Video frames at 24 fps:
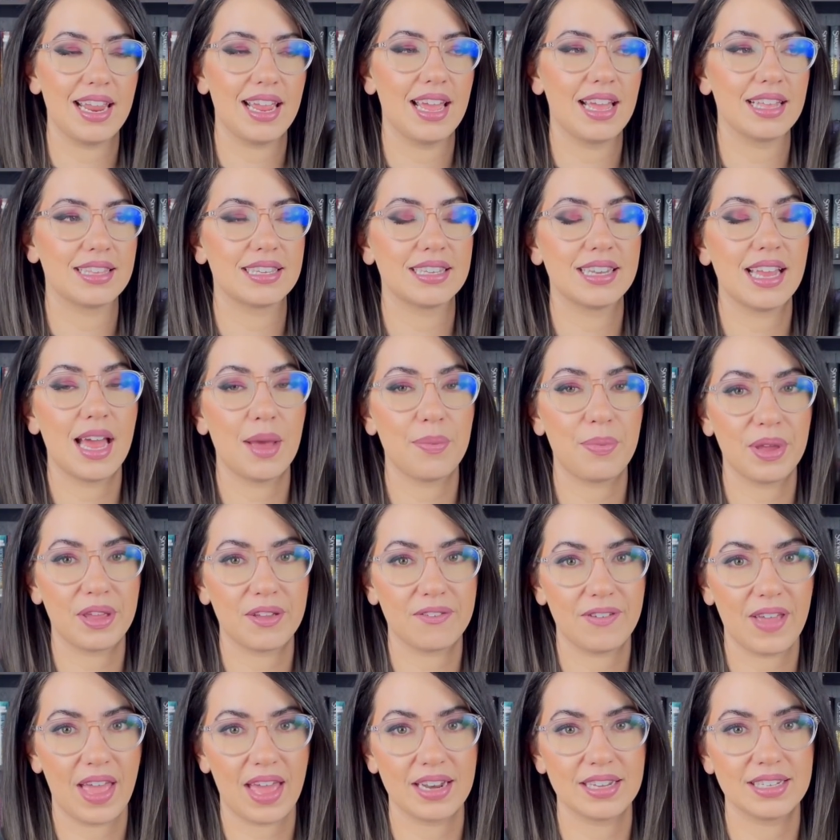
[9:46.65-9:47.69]
It's an epic
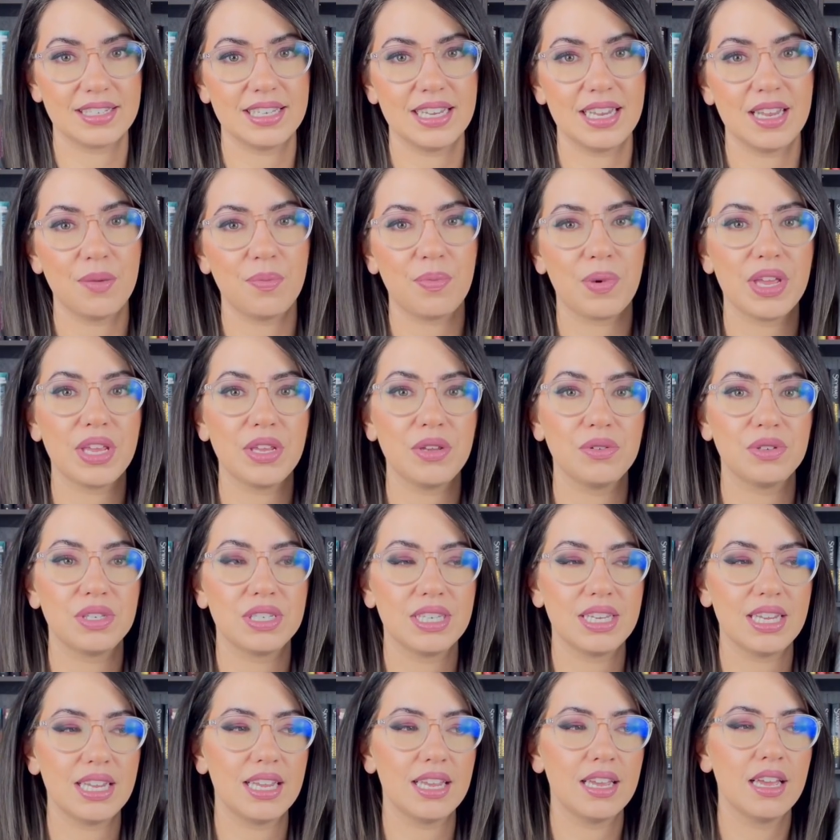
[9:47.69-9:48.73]
fantasy, but you
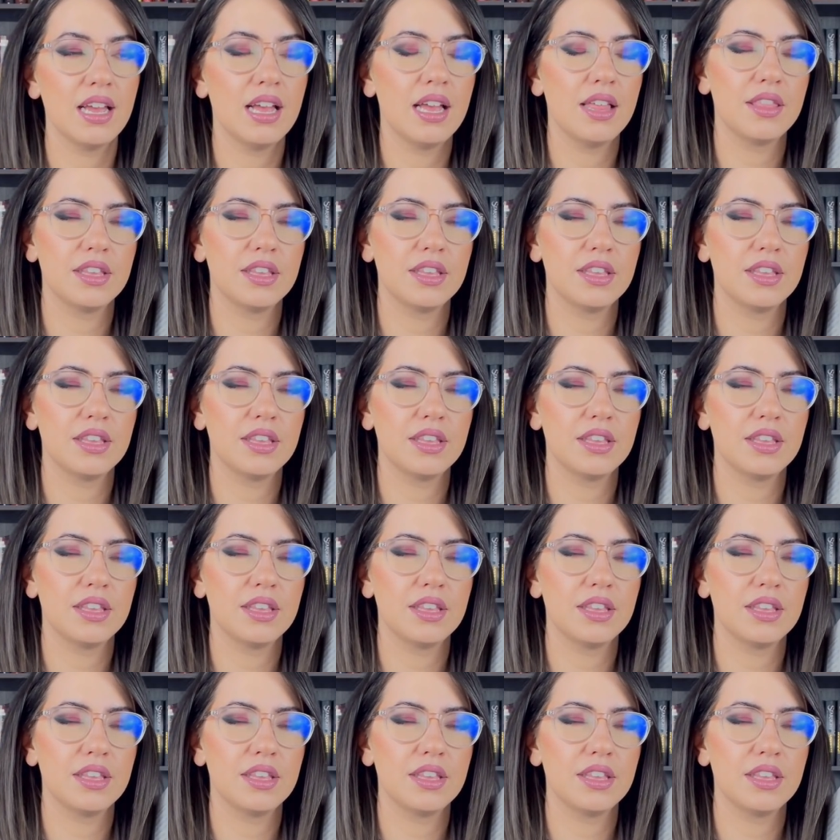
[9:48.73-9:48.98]
see